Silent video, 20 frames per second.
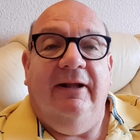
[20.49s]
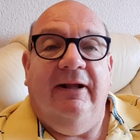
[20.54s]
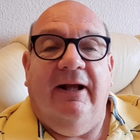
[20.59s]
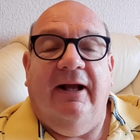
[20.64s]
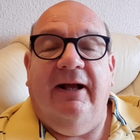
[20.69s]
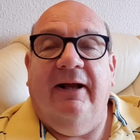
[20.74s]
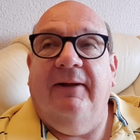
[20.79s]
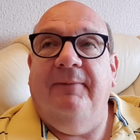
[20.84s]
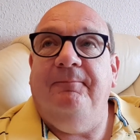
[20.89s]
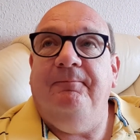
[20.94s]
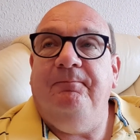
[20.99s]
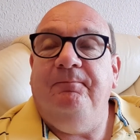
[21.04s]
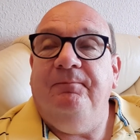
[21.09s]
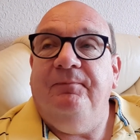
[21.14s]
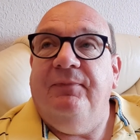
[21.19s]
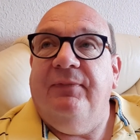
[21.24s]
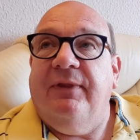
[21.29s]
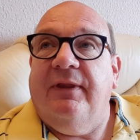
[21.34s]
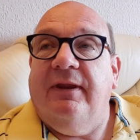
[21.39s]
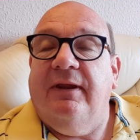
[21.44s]
Um,
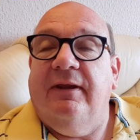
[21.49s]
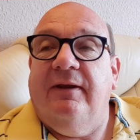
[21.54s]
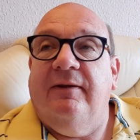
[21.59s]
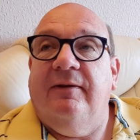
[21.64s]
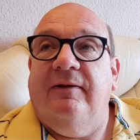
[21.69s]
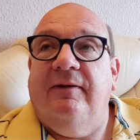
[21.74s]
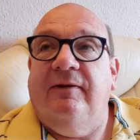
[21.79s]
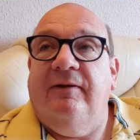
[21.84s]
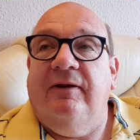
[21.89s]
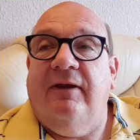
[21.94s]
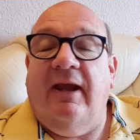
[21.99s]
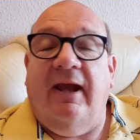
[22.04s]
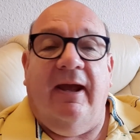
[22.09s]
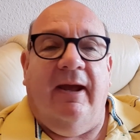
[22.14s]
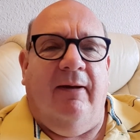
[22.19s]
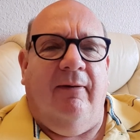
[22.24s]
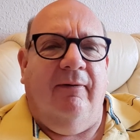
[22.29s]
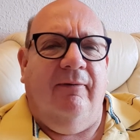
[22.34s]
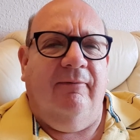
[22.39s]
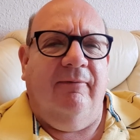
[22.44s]

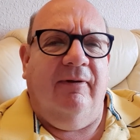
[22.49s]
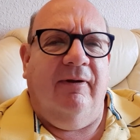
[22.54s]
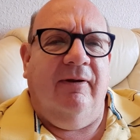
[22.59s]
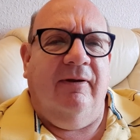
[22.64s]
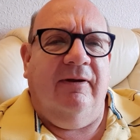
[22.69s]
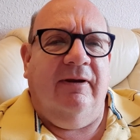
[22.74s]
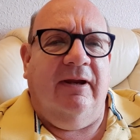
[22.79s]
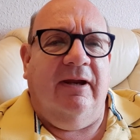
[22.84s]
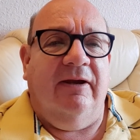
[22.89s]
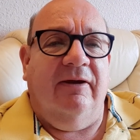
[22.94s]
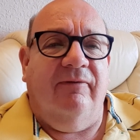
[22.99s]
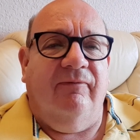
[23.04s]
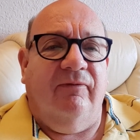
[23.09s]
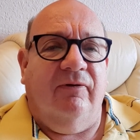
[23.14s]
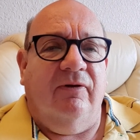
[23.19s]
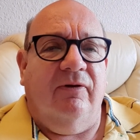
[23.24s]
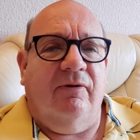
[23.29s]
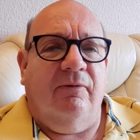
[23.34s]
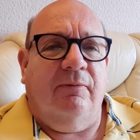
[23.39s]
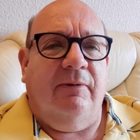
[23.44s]
yeah, the end of
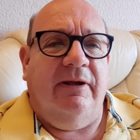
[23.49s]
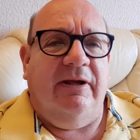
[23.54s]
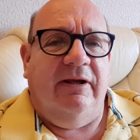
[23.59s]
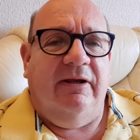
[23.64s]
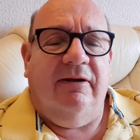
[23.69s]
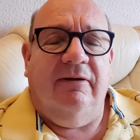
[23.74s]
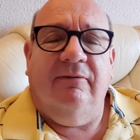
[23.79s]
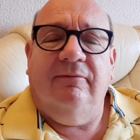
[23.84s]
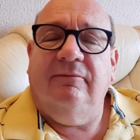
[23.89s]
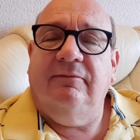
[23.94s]
another week.